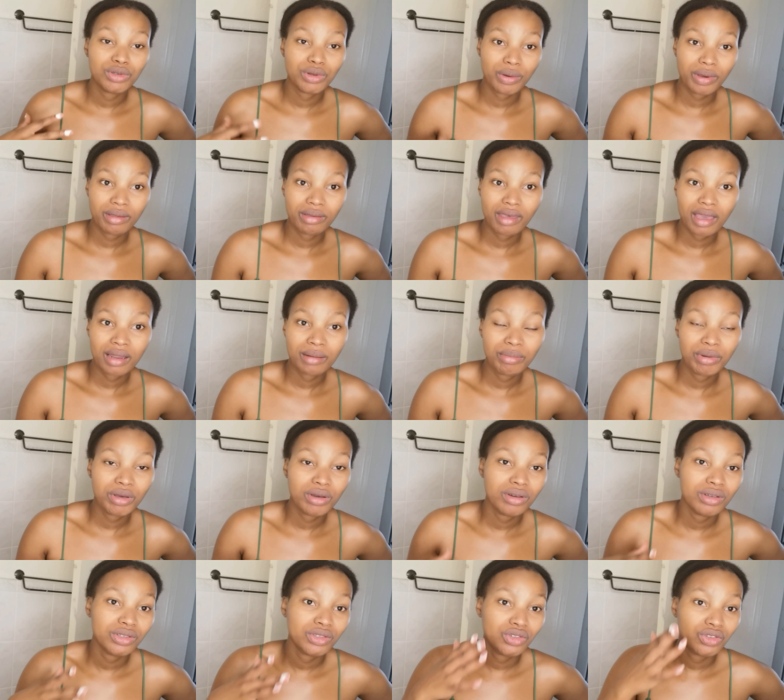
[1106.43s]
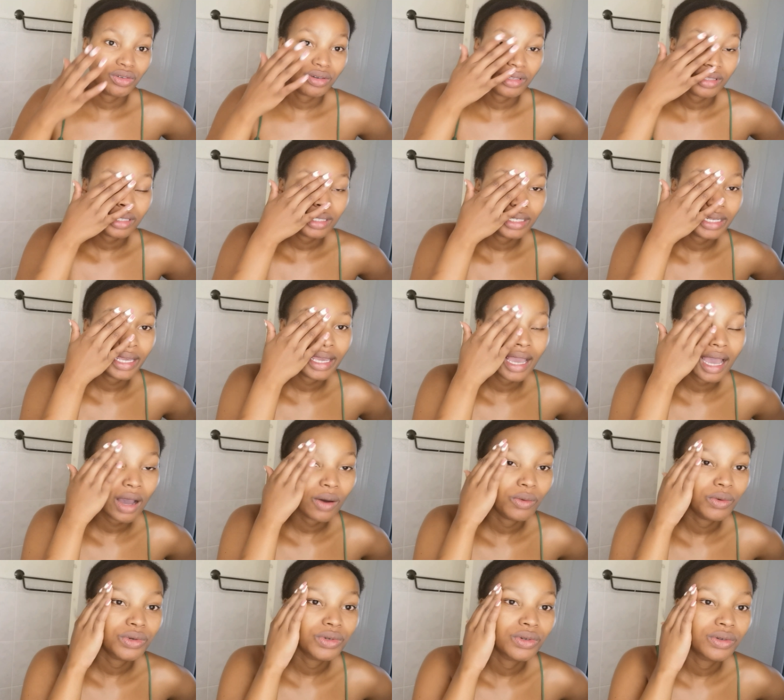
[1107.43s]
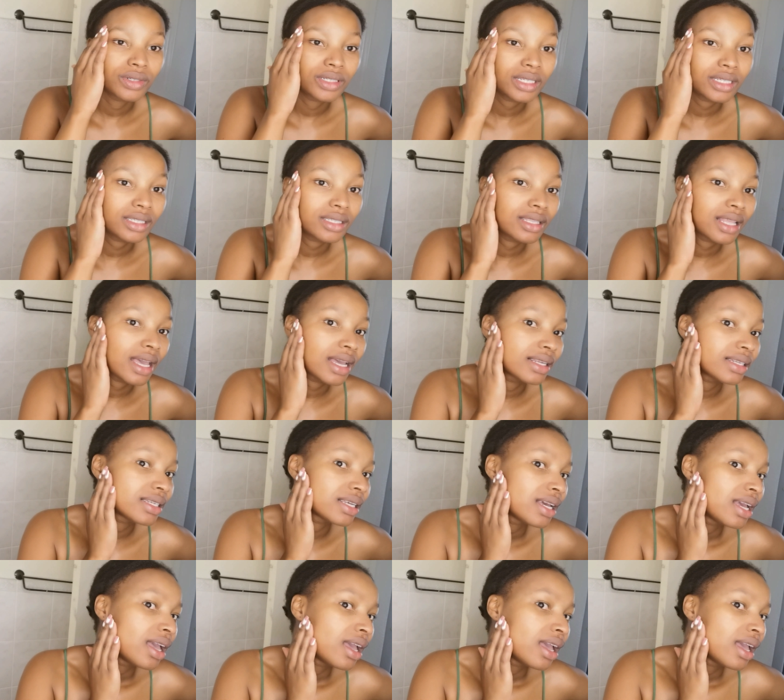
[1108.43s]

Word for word: doing that because during the day I would notice that,